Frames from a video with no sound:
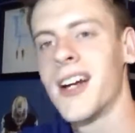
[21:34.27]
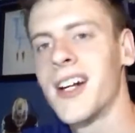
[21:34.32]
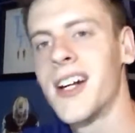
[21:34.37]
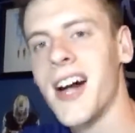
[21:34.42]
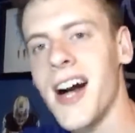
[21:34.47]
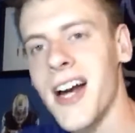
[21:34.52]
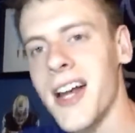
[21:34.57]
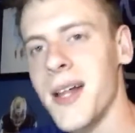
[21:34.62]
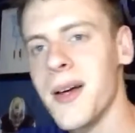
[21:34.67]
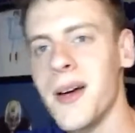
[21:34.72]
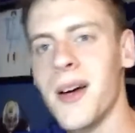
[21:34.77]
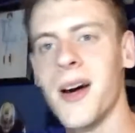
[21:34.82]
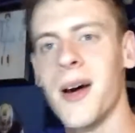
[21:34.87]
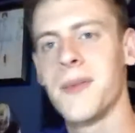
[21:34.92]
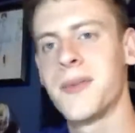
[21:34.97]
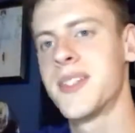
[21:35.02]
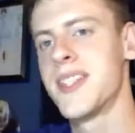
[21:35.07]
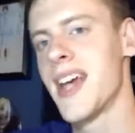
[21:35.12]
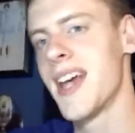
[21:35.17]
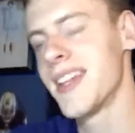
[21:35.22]
Kind of
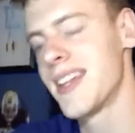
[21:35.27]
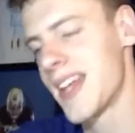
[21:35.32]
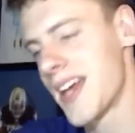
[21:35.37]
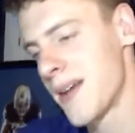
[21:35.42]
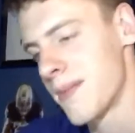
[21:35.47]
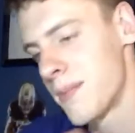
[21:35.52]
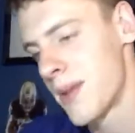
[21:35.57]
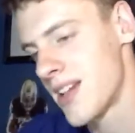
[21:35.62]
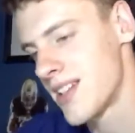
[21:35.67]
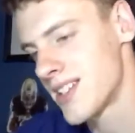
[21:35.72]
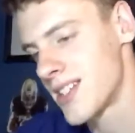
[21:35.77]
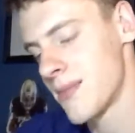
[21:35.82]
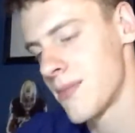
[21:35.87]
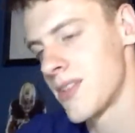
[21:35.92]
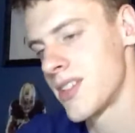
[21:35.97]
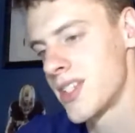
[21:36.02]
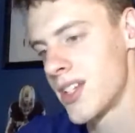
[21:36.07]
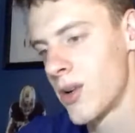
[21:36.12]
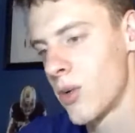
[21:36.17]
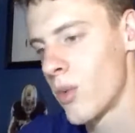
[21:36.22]
upset that Ben
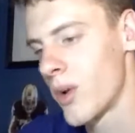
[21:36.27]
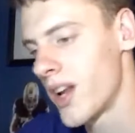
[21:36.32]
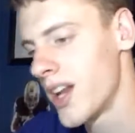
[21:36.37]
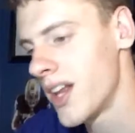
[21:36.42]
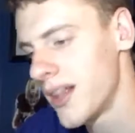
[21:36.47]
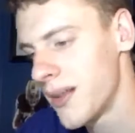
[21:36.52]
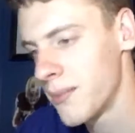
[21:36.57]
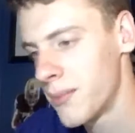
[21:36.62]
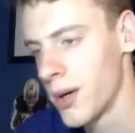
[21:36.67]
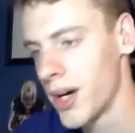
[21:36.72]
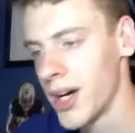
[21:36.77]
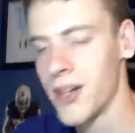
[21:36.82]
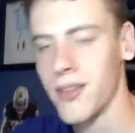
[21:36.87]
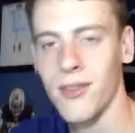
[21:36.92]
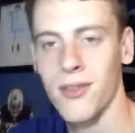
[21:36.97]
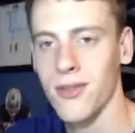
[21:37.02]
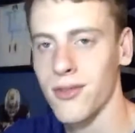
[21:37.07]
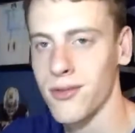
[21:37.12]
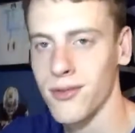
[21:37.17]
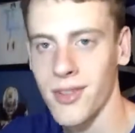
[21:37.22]
Simmons didn't win it, but
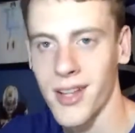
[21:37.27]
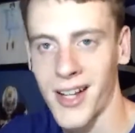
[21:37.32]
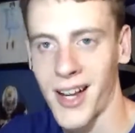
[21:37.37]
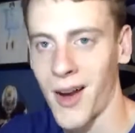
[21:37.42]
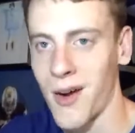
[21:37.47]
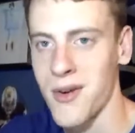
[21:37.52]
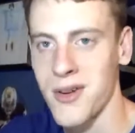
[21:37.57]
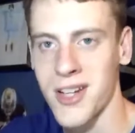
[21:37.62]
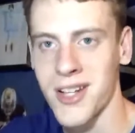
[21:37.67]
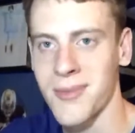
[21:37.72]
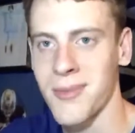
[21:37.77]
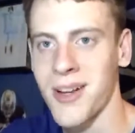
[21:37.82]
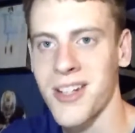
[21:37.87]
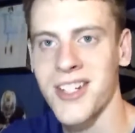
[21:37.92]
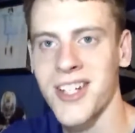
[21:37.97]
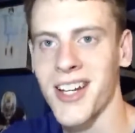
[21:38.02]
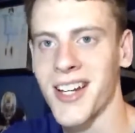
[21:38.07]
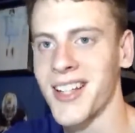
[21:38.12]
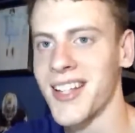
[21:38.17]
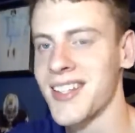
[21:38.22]
like I was just
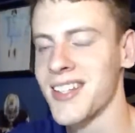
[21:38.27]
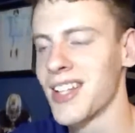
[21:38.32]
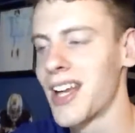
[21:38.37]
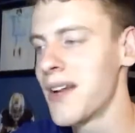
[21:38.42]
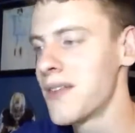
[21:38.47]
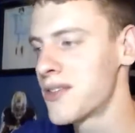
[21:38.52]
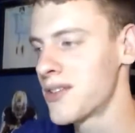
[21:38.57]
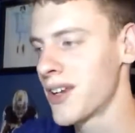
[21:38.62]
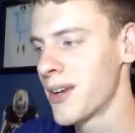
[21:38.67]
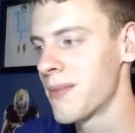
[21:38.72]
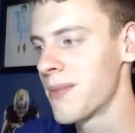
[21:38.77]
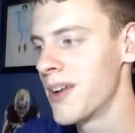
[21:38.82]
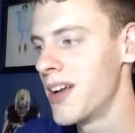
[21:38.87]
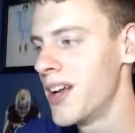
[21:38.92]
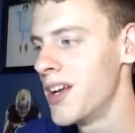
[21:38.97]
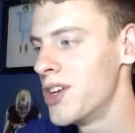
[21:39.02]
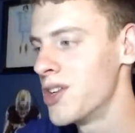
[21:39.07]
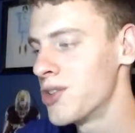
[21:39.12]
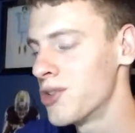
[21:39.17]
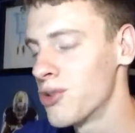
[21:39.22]
mentioning in this live stream,
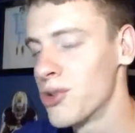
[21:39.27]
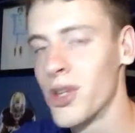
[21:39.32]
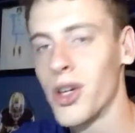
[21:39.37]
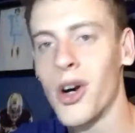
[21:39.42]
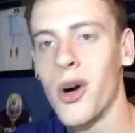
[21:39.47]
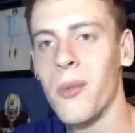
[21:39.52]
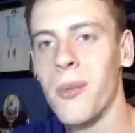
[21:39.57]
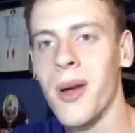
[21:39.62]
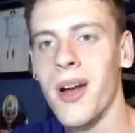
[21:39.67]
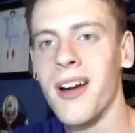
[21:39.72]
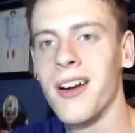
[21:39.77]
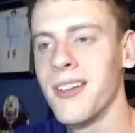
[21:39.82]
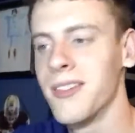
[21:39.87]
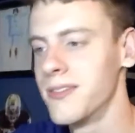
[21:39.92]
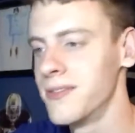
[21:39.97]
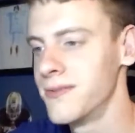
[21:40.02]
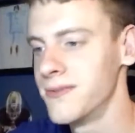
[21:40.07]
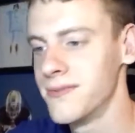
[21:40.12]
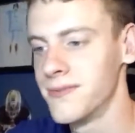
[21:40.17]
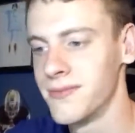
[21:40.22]
Rudy Gobert,
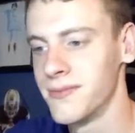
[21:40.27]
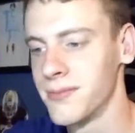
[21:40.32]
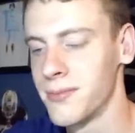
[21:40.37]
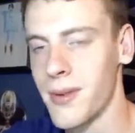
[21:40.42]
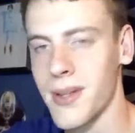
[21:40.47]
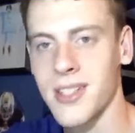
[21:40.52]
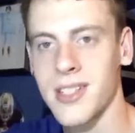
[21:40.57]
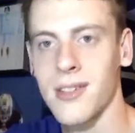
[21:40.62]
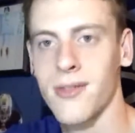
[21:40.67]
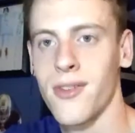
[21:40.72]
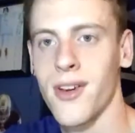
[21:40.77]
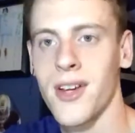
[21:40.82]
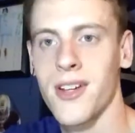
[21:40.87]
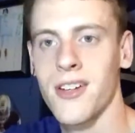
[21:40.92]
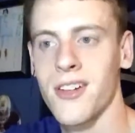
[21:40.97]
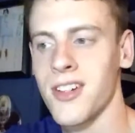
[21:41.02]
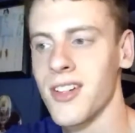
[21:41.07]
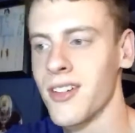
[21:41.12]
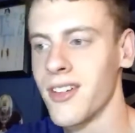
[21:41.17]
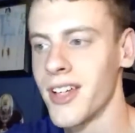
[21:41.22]
best defender
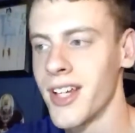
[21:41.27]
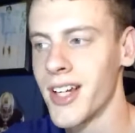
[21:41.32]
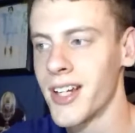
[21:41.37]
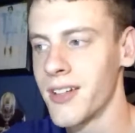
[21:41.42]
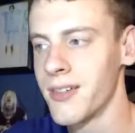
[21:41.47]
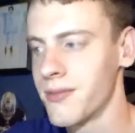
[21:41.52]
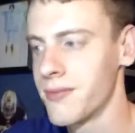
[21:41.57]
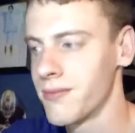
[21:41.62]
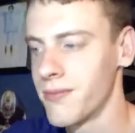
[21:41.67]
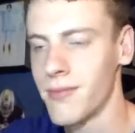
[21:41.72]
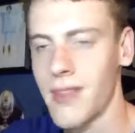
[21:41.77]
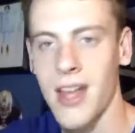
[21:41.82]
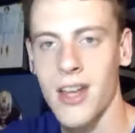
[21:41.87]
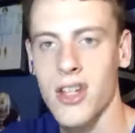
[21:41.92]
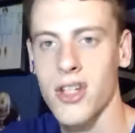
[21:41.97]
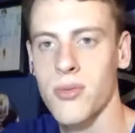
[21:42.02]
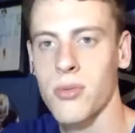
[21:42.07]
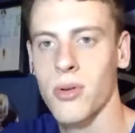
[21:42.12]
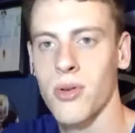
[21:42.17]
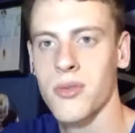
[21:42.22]
in the league. That
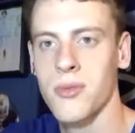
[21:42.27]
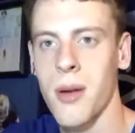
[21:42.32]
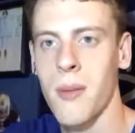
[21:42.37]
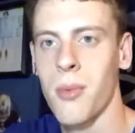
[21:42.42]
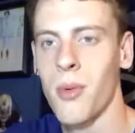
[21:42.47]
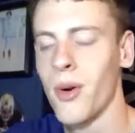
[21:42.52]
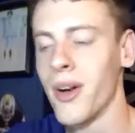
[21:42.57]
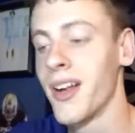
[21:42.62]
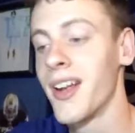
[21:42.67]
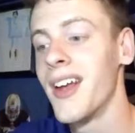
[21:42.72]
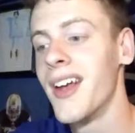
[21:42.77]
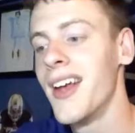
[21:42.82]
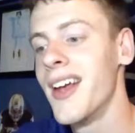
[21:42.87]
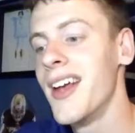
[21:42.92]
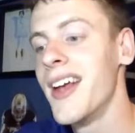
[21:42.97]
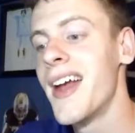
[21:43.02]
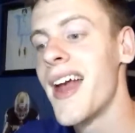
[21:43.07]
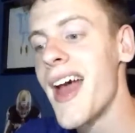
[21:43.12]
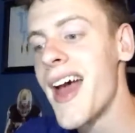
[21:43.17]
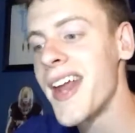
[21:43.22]
just proves my point.
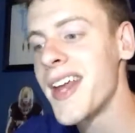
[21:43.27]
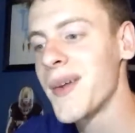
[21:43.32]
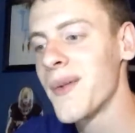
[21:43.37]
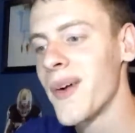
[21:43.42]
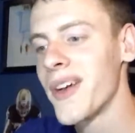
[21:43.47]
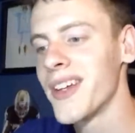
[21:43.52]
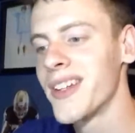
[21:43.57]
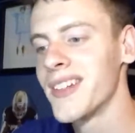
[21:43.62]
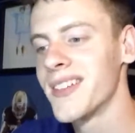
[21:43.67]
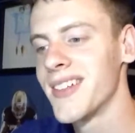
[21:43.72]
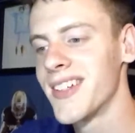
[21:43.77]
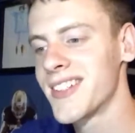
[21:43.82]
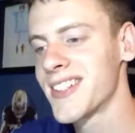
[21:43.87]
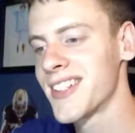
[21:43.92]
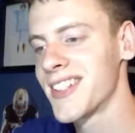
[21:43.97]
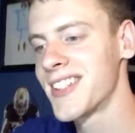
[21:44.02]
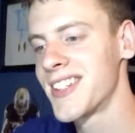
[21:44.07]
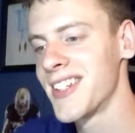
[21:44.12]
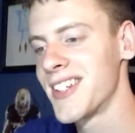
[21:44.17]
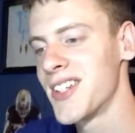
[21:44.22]
Anyway, let's
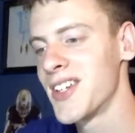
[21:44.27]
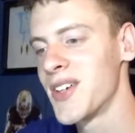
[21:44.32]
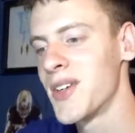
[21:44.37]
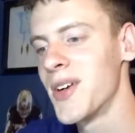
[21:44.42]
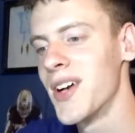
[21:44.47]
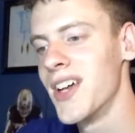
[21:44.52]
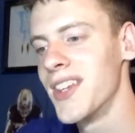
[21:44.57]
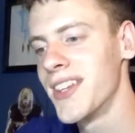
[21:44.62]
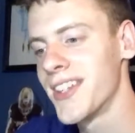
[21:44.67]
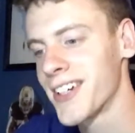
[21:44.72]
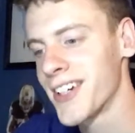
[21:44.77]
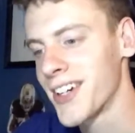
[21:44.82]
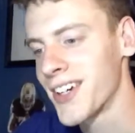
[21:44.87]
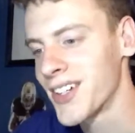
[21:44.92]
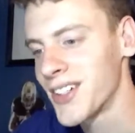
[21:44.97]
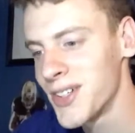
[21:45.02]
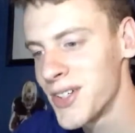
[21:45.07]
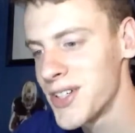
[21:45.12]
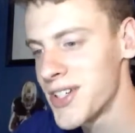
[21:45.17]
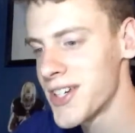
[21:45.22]
continue the
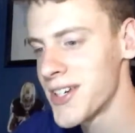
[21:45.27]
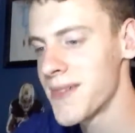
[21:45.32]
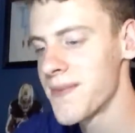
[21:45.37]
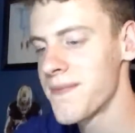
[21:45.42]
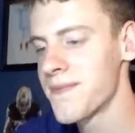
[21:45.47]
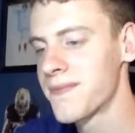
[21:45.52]
conclusion.